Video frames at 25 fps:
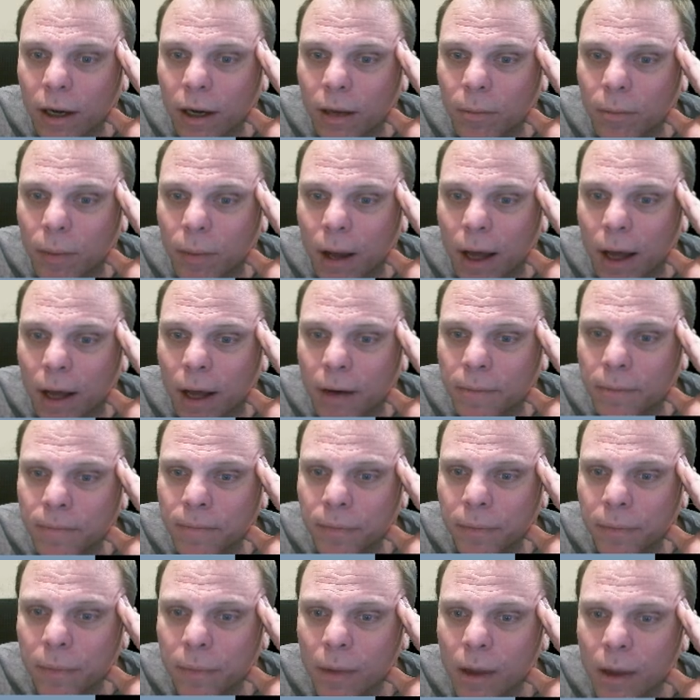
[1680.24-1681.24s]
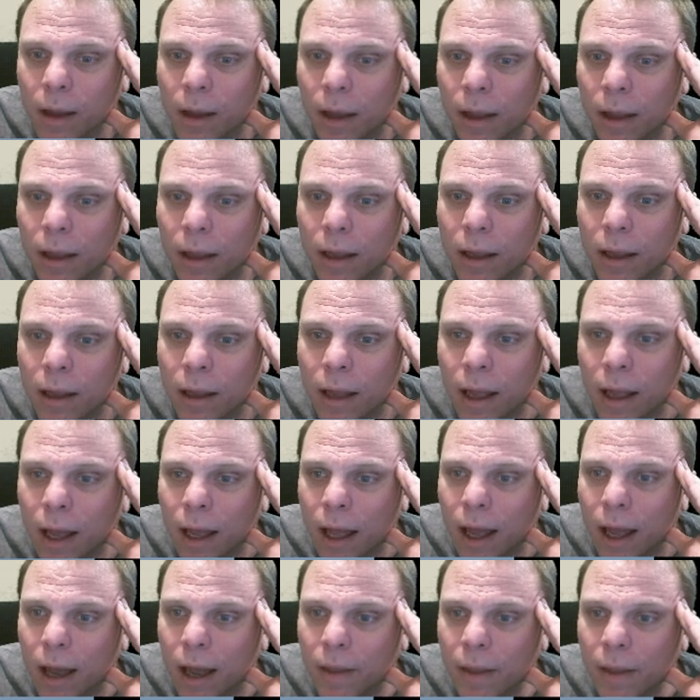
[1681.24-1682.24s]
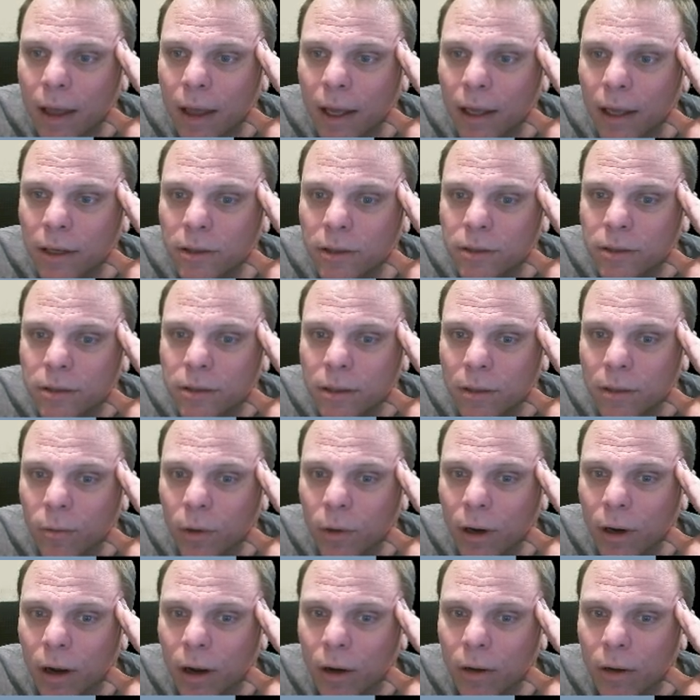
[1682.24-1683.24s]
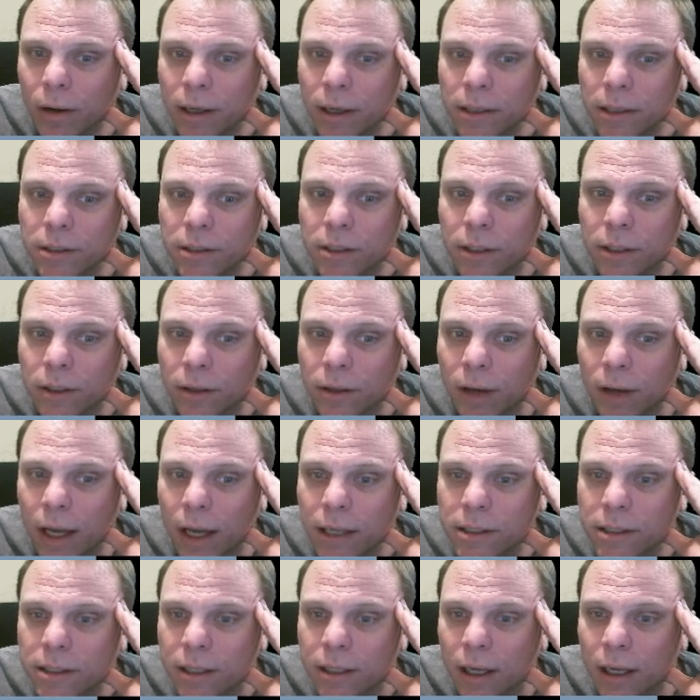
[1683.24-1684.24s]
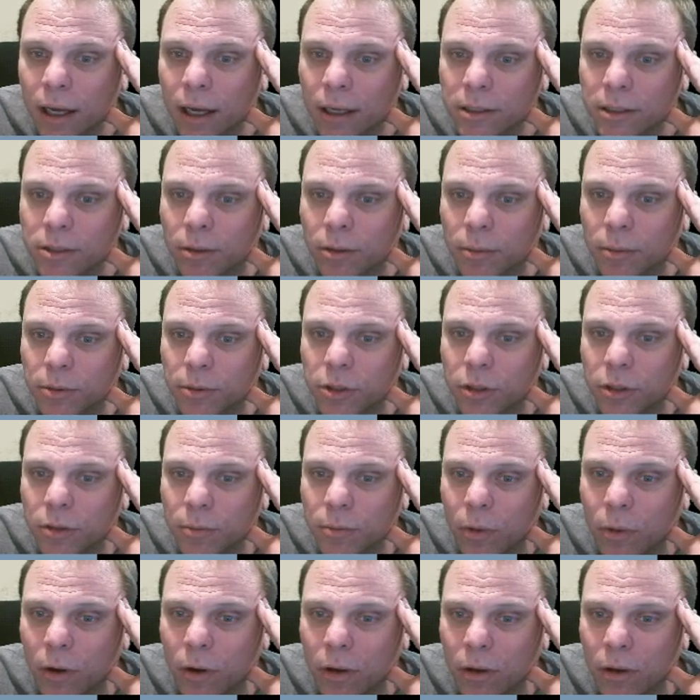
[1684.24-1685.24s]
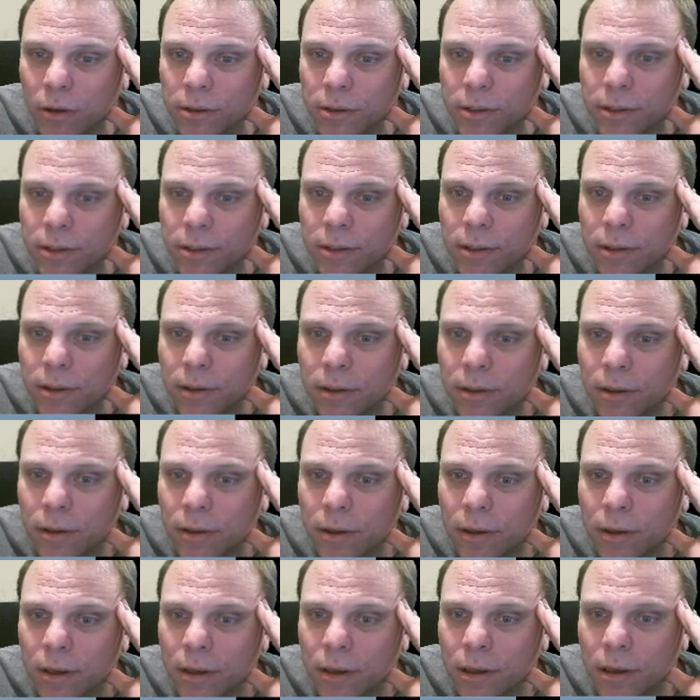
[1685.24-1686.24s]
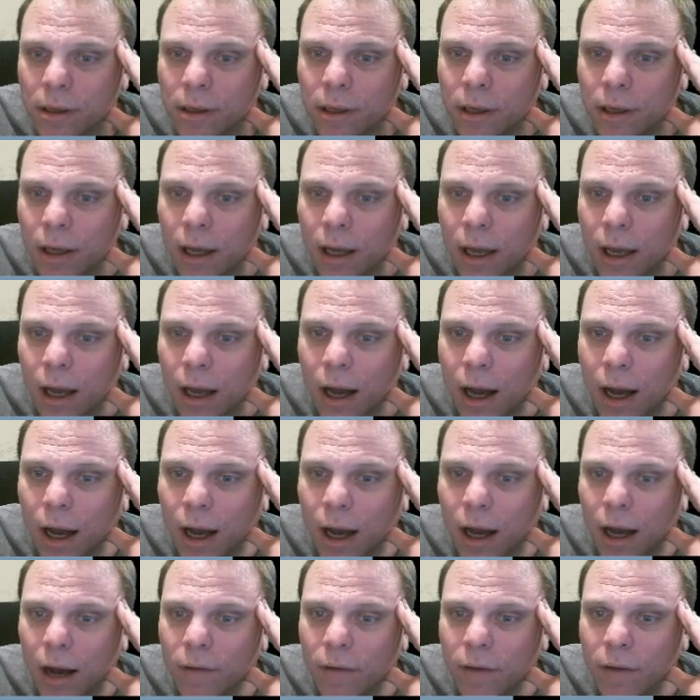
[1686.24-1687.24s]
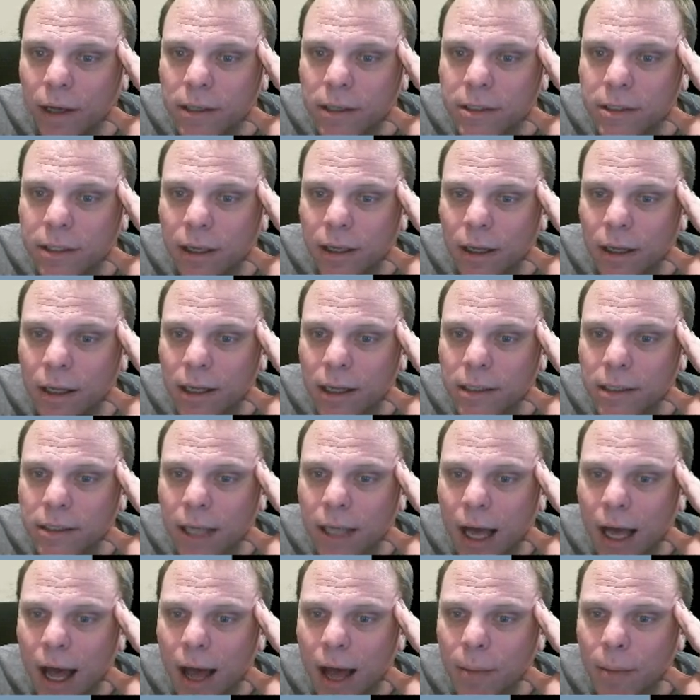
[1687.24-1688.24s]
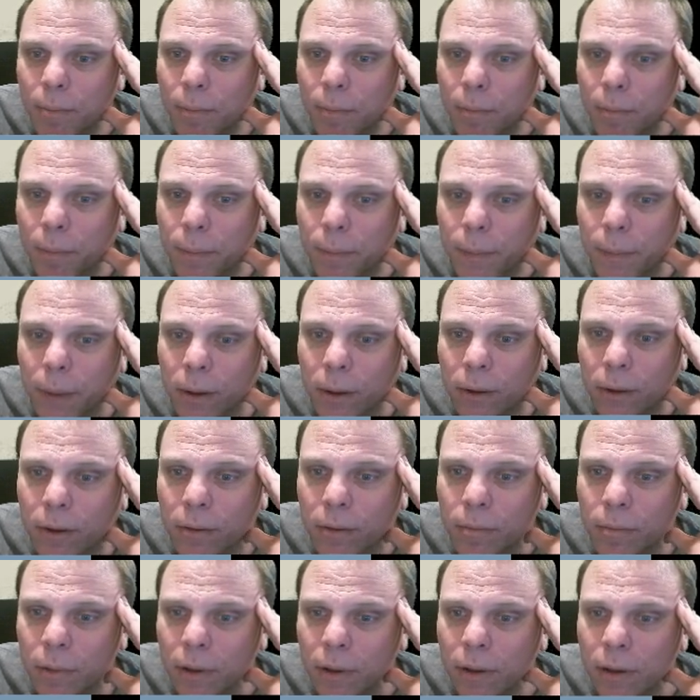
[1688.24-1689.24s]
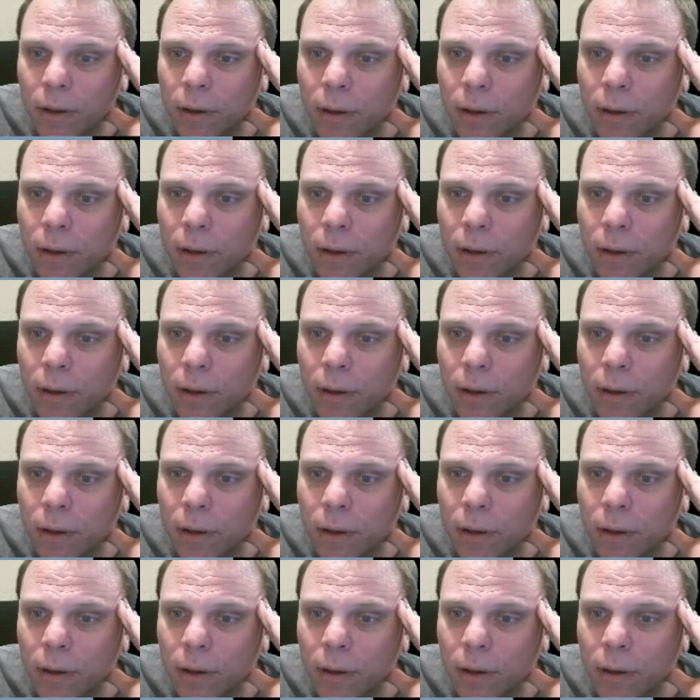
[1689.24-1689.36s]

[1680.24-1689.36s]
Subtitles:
on bottom. And then we're going to HCl, so 2 moles of HCl on top. Boom,